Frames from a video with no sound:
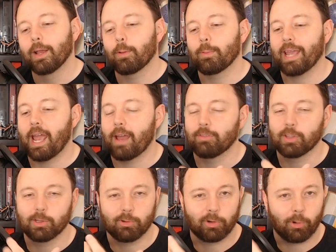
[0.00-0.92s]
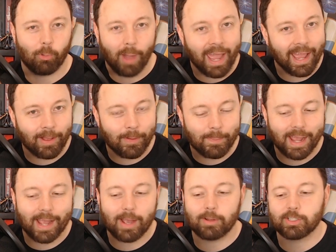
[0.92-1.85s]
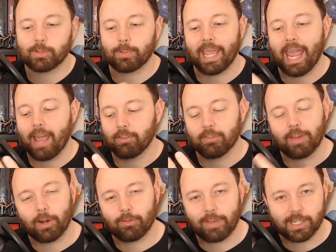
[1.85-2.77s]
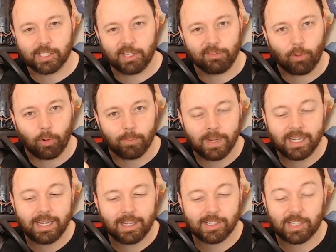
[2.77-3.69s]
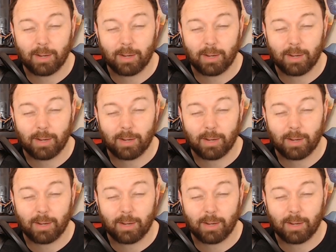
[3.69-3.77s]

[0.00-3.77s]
we have the Lunar Whale mount, and we have the Final Fantasy IV minions,